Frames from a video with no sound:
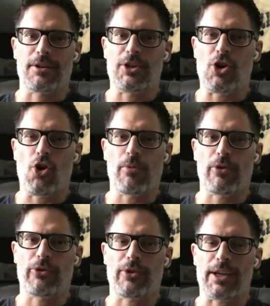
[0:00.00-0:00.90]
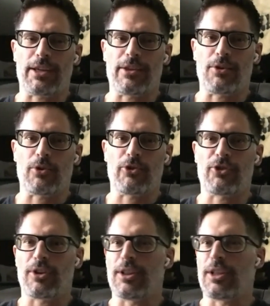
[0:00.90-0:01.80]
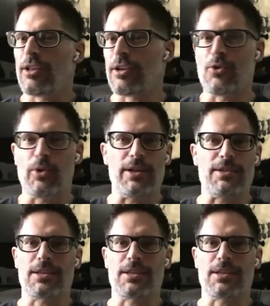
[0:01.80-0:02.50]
you know, almost like there were soliloquies.